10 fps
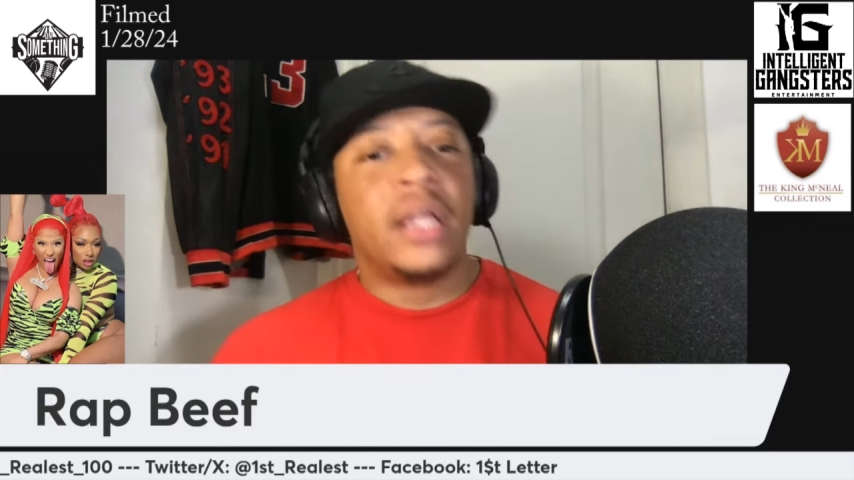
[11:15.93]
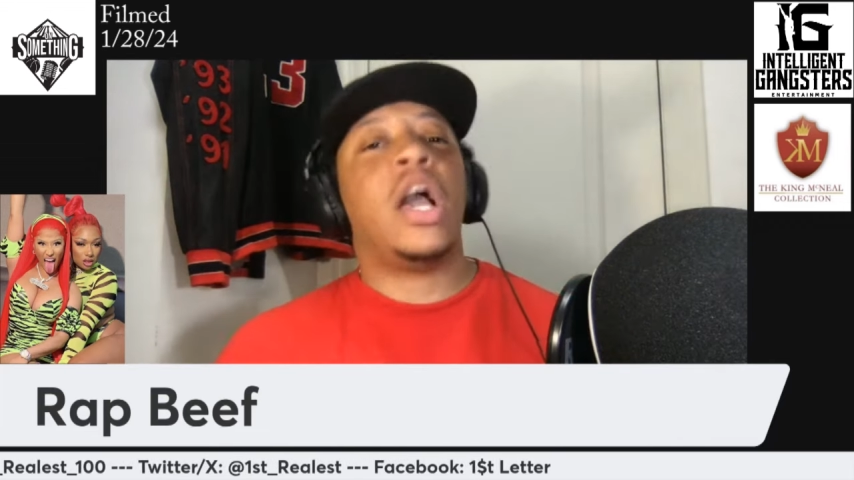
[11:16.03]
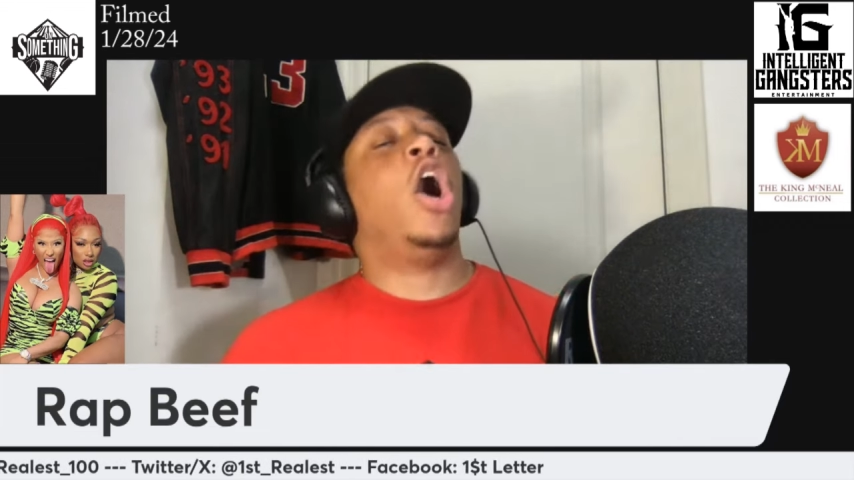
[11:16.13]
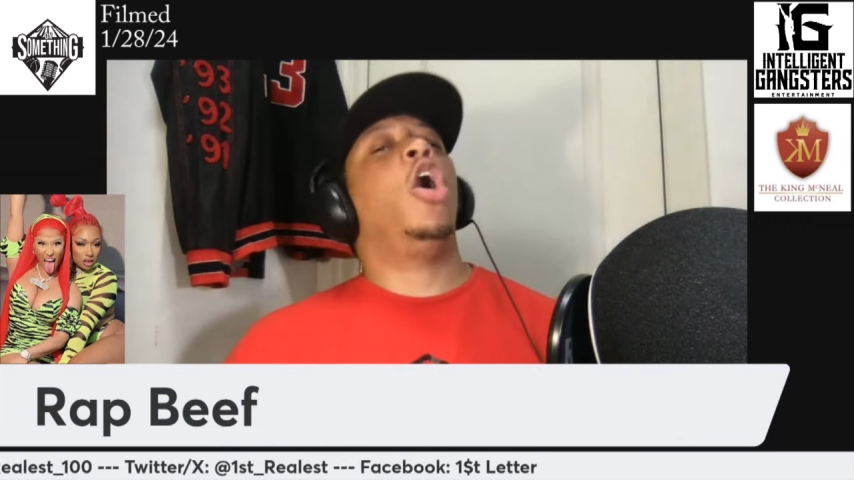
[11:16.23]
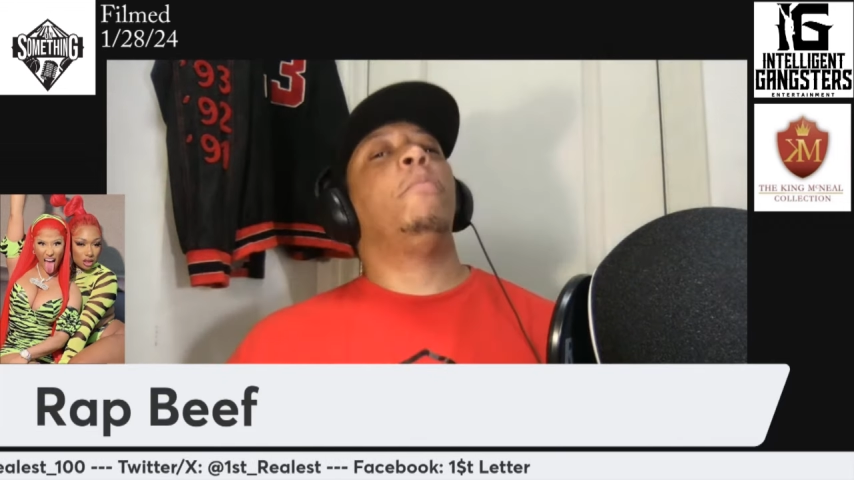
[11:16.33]

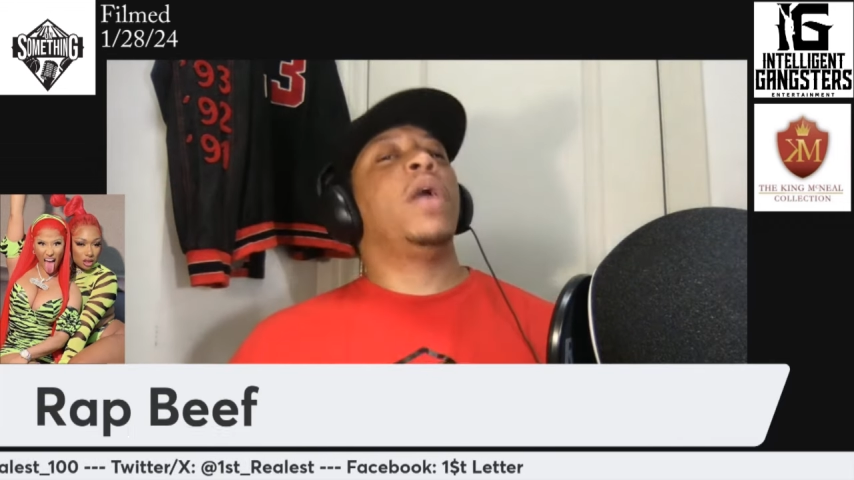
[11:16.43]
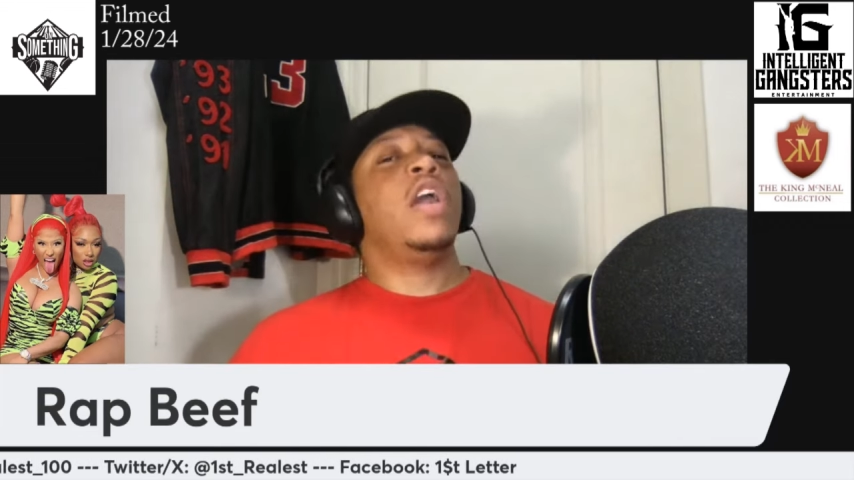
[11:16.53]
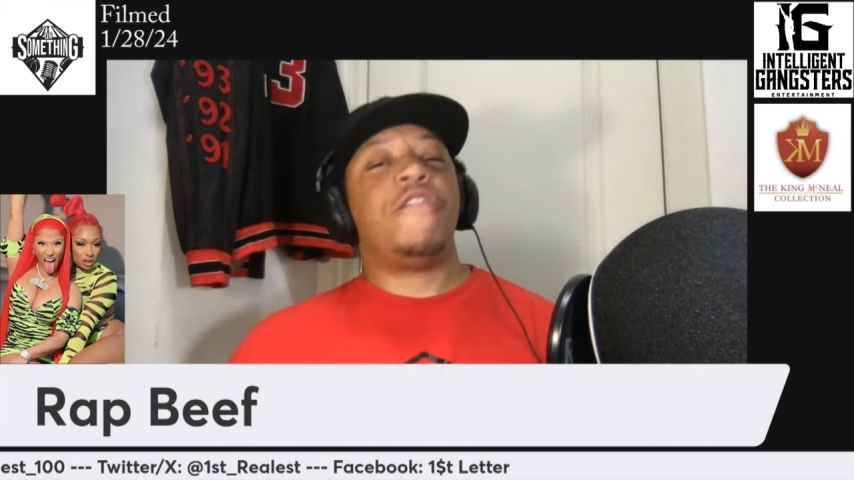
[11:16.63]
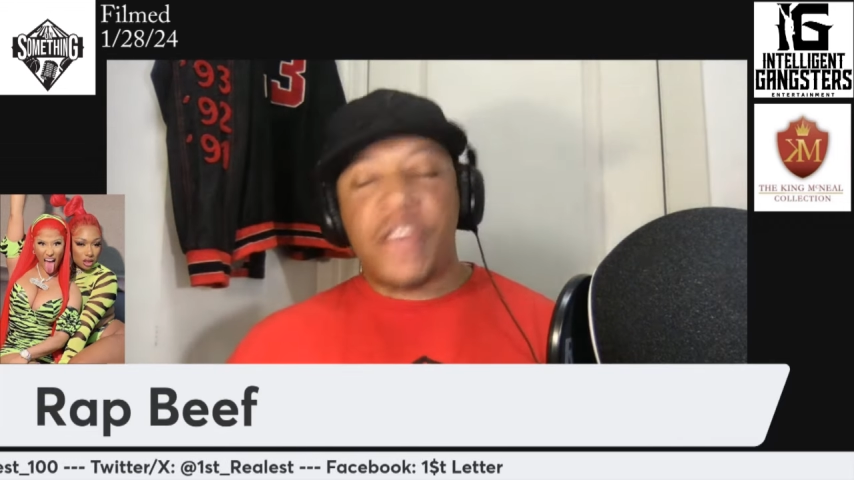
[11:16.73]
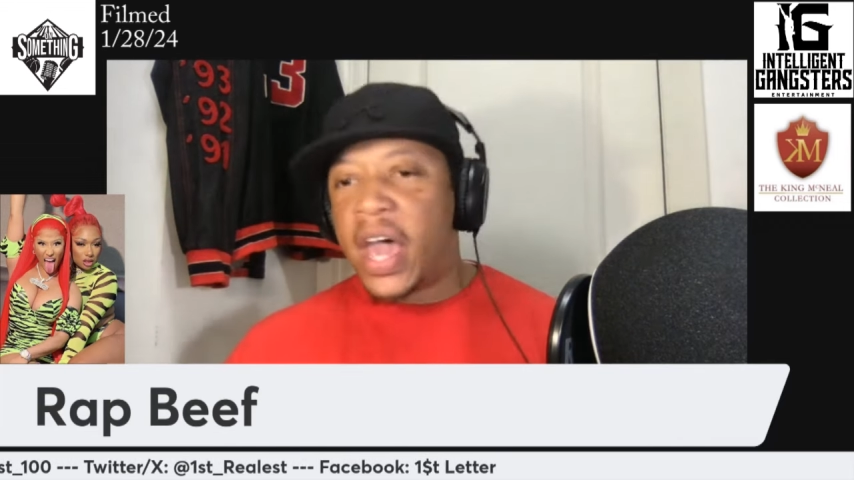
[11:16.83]
Gonna
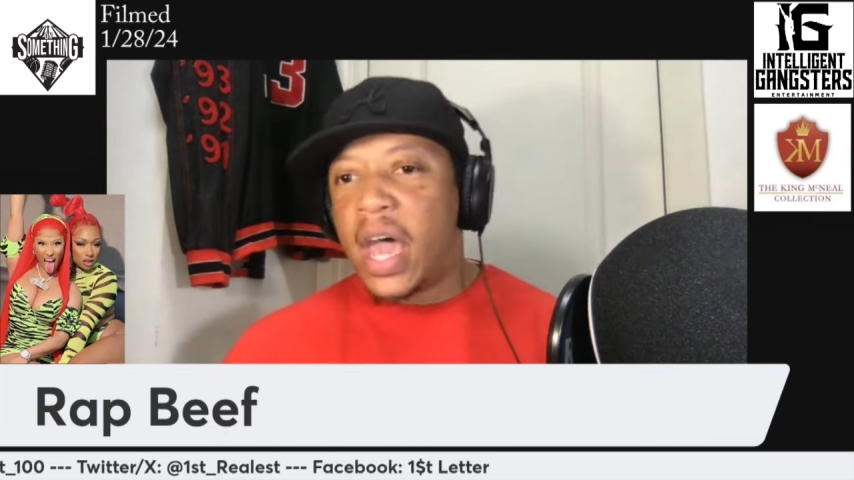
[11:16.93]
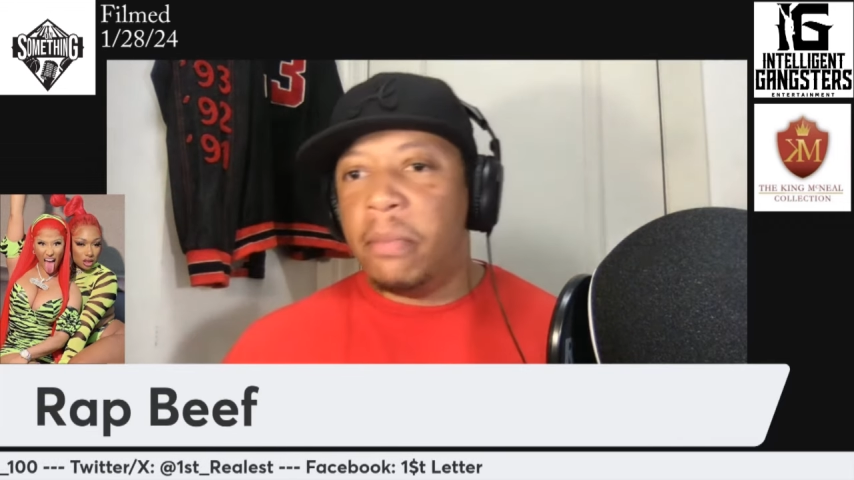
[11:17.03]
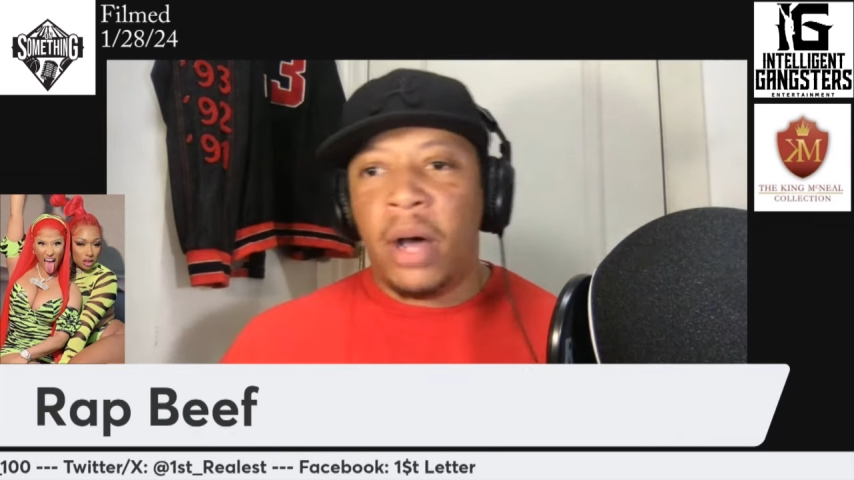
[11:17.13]
be fine.